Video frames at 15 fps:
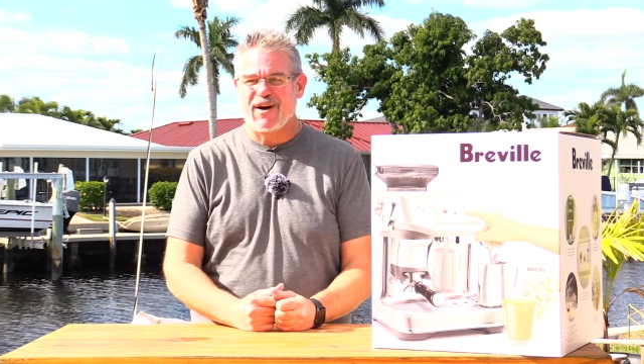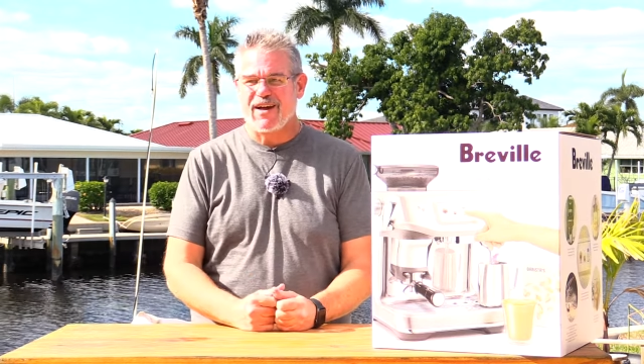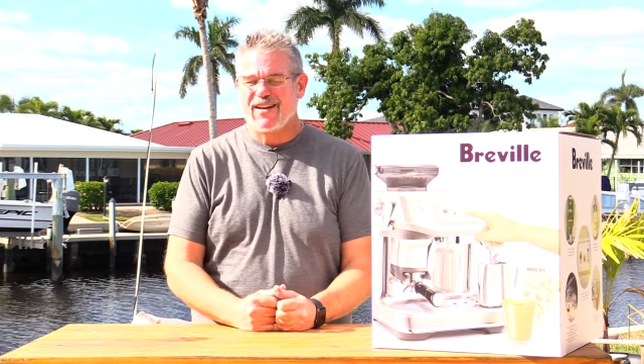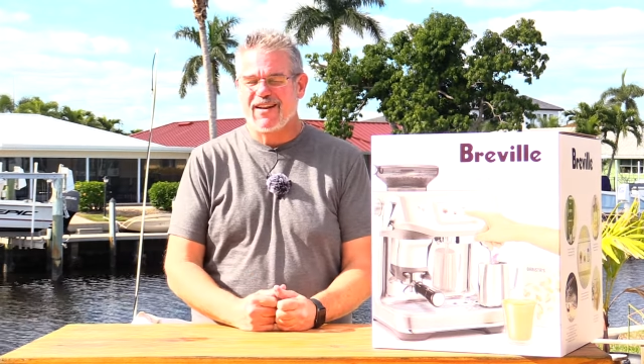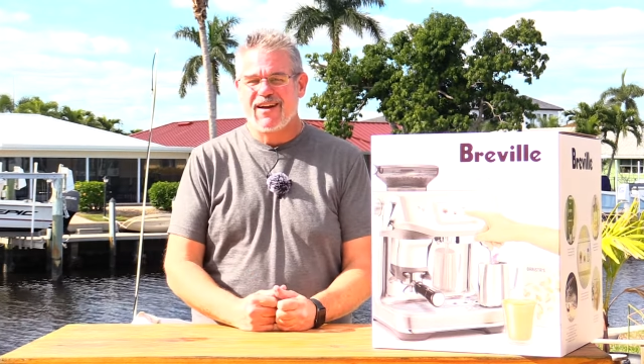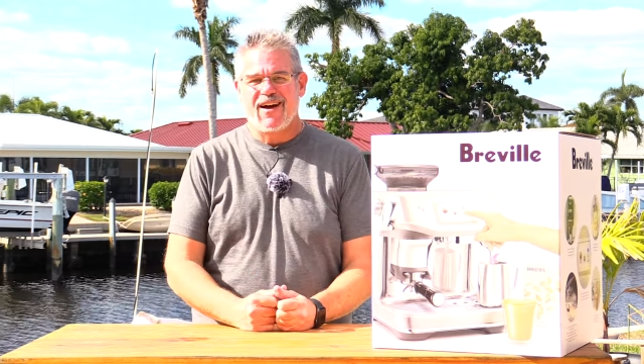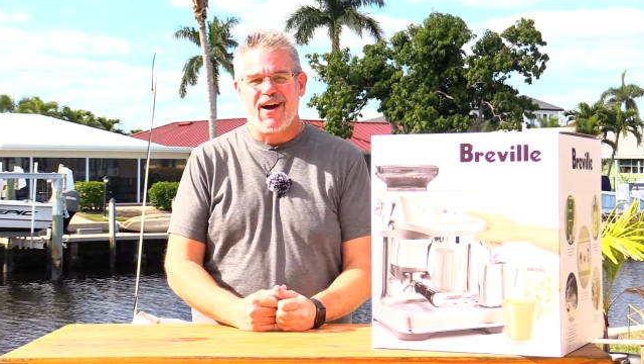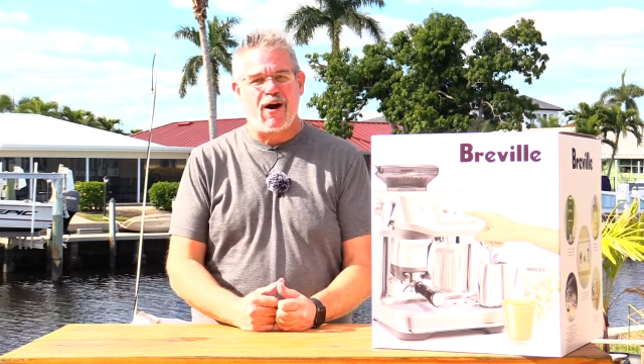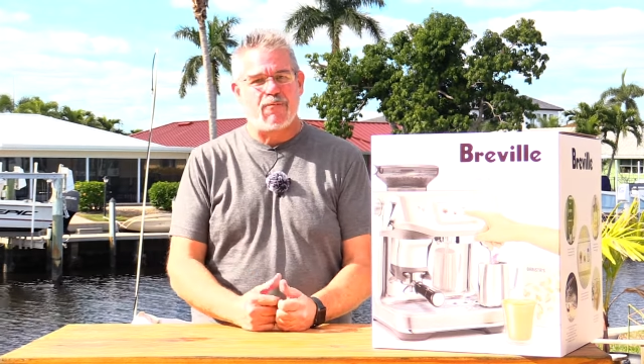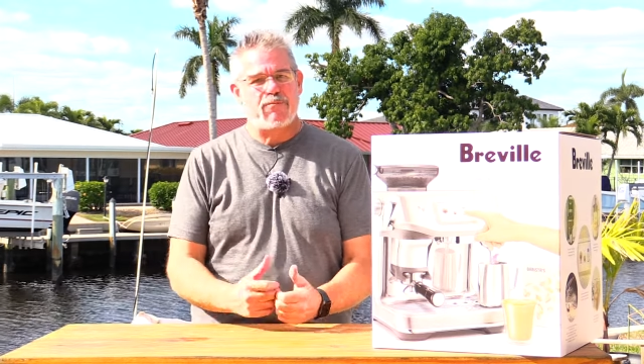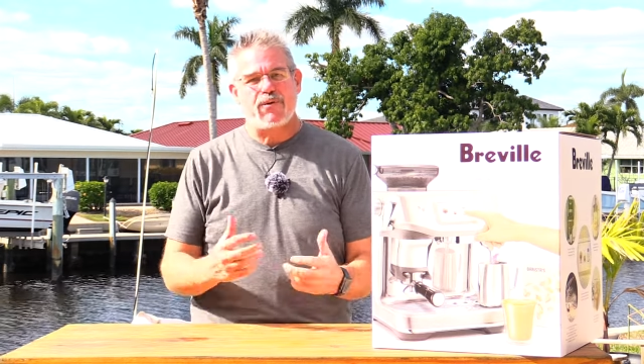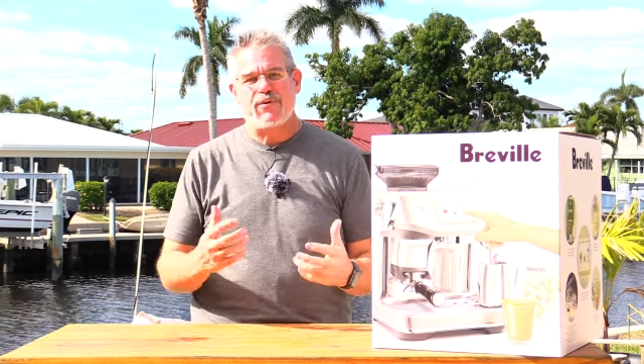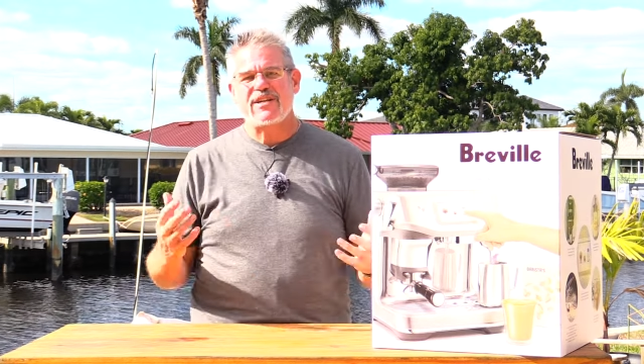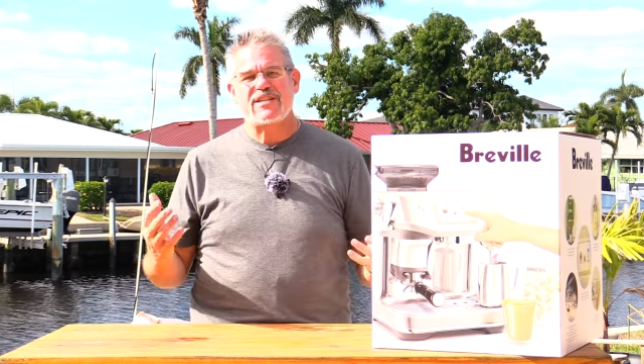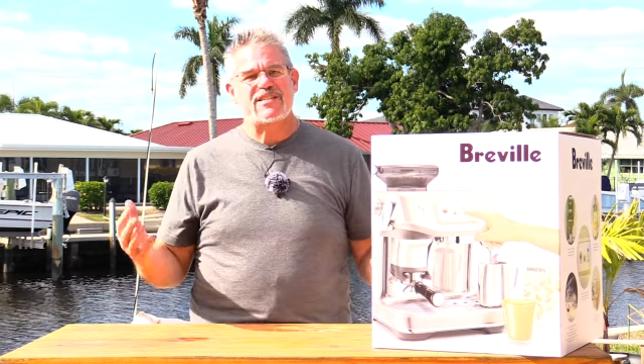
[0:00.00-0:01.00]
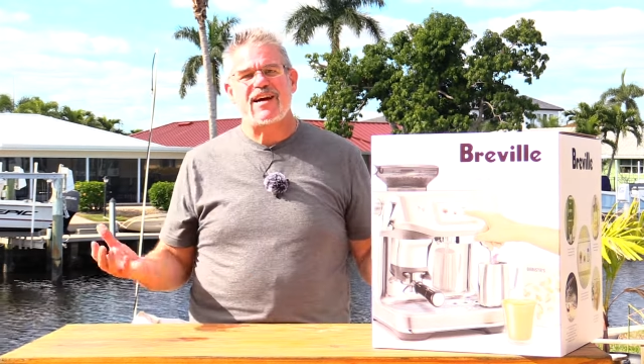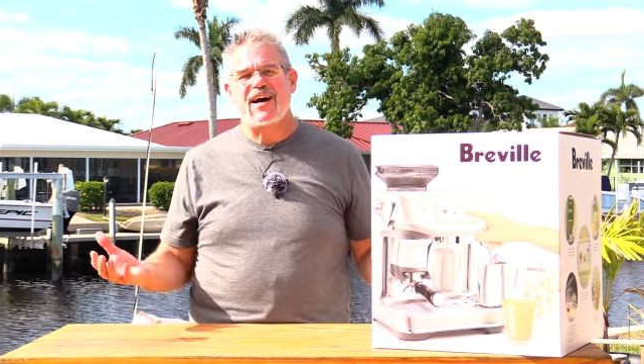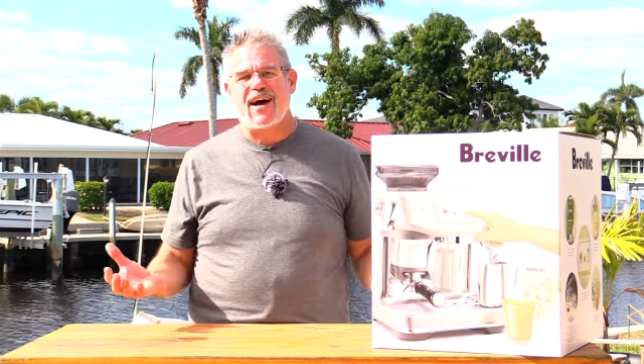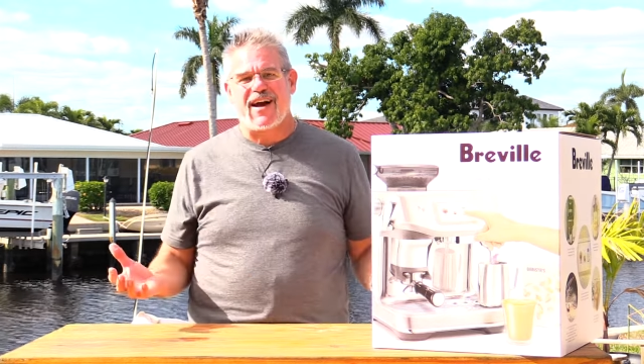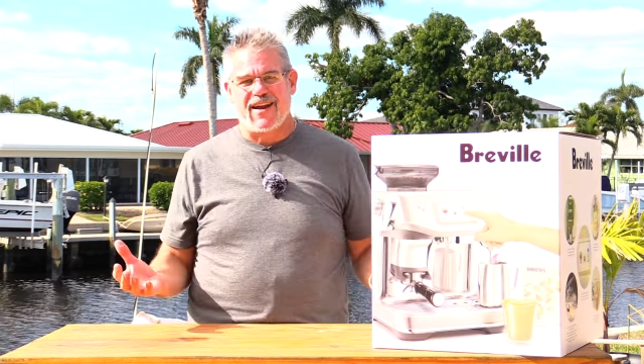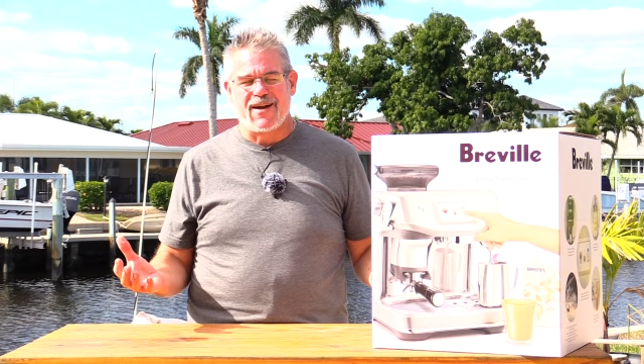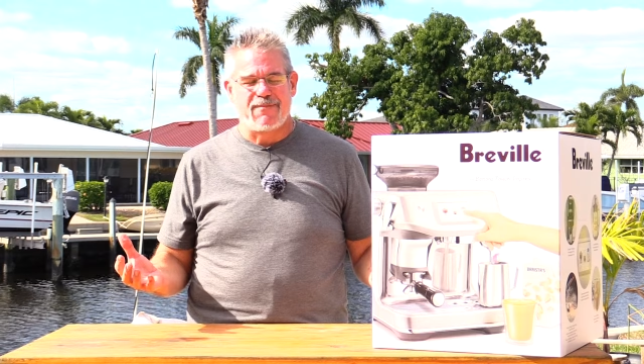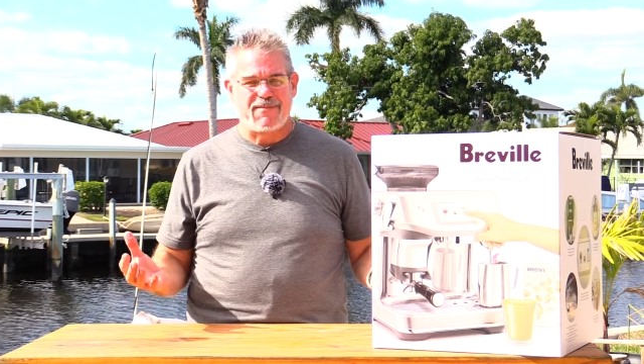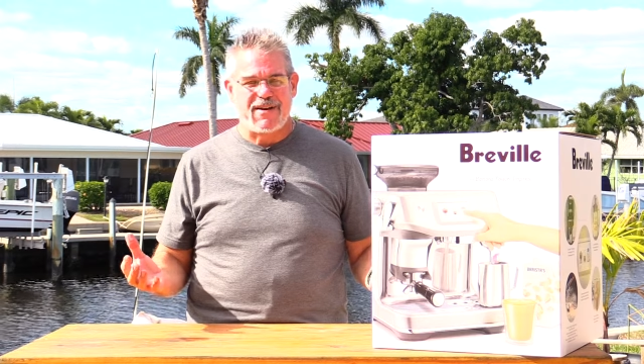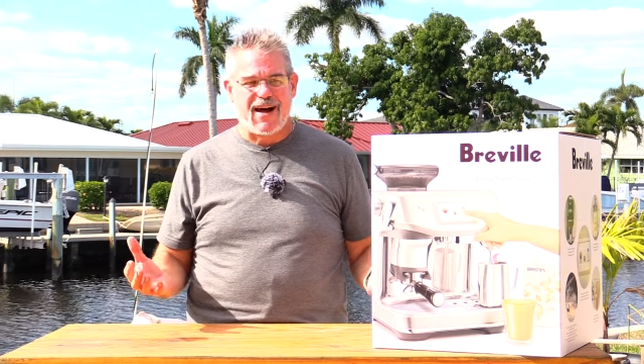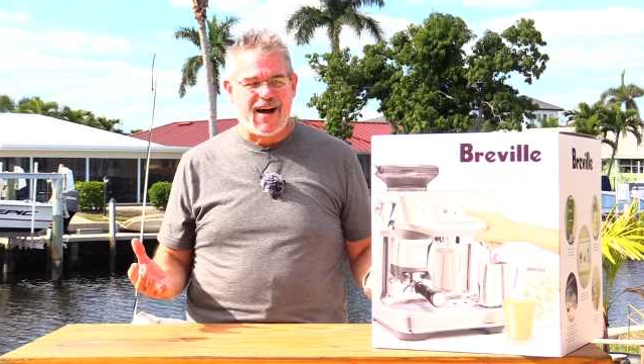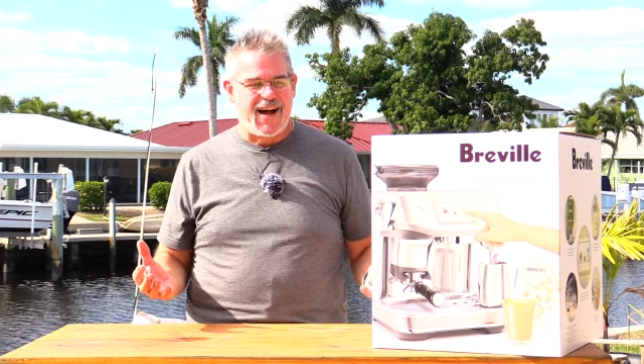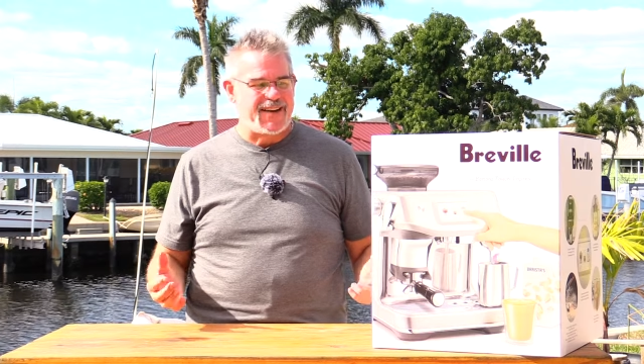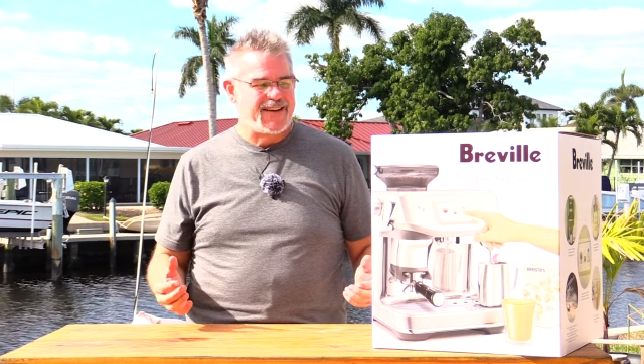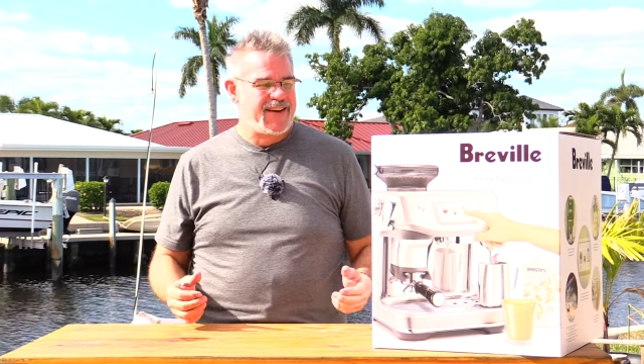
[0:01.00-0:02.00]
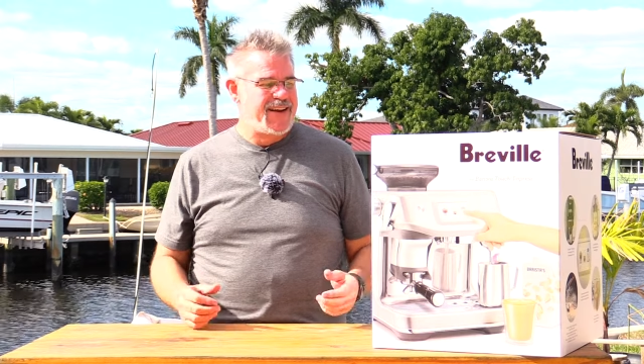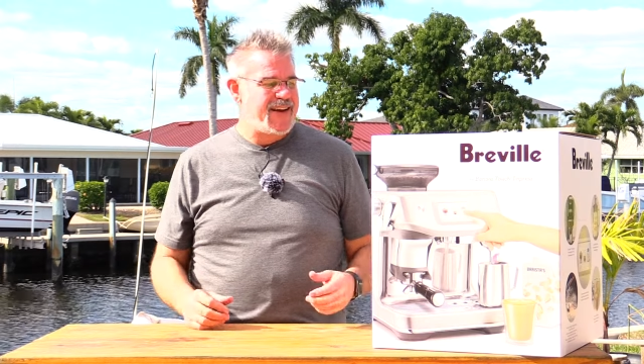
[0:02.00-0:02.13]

but a barista I am not.